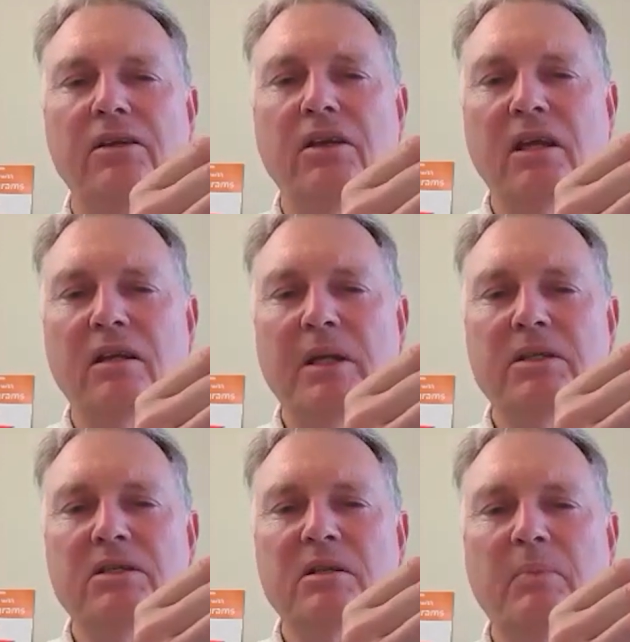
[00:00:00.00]
you can
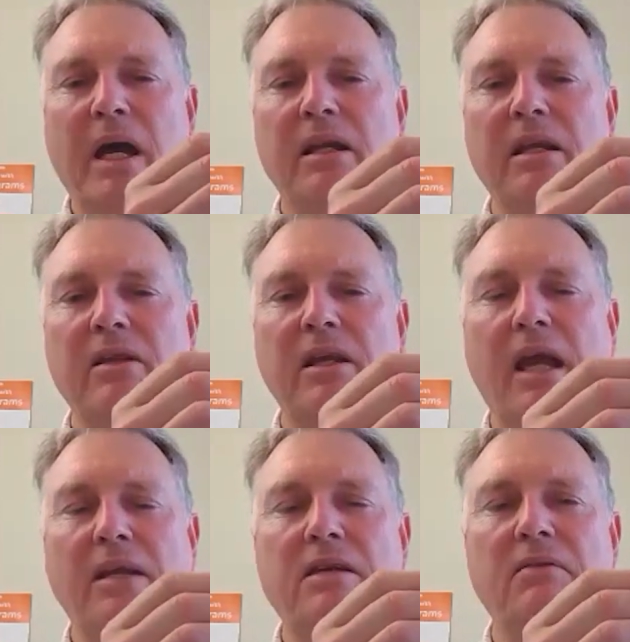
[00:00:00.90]
participate in the
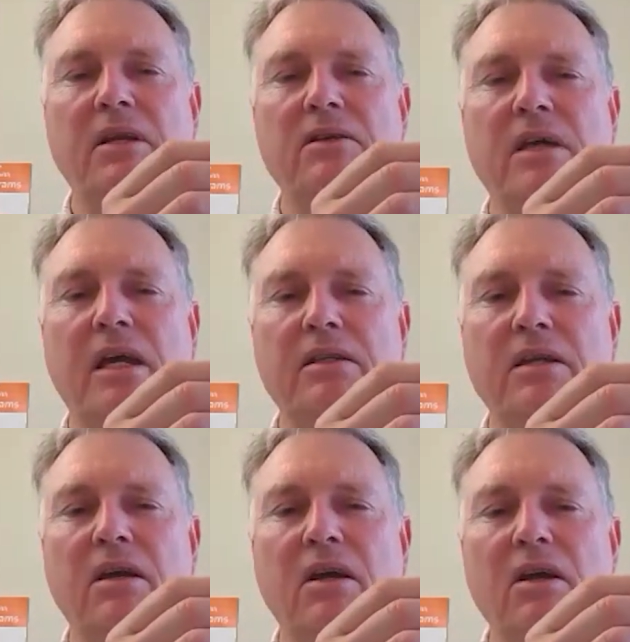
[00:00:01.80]
activities
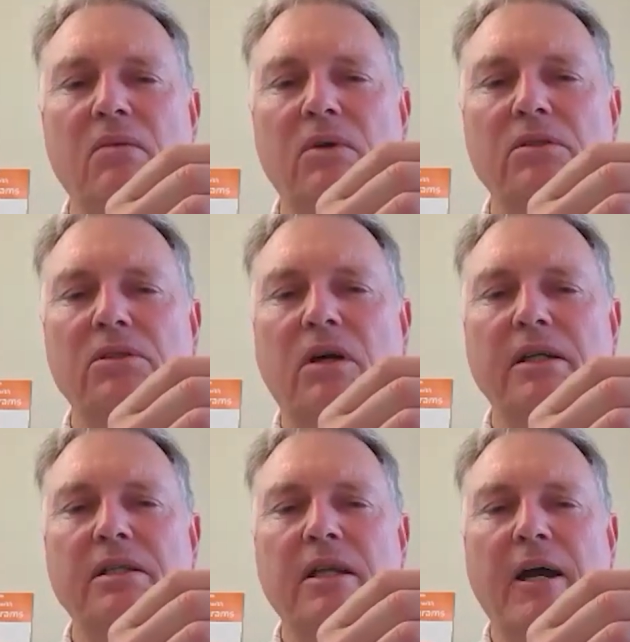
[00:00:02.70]
that we'll try
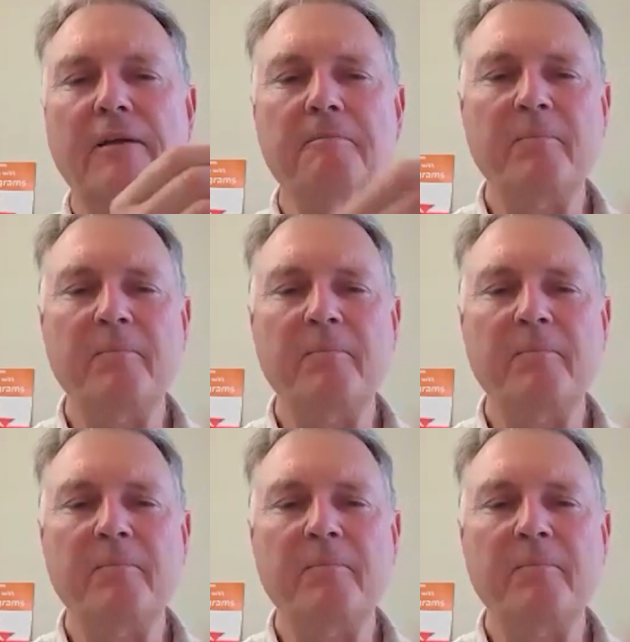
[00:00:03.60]
today.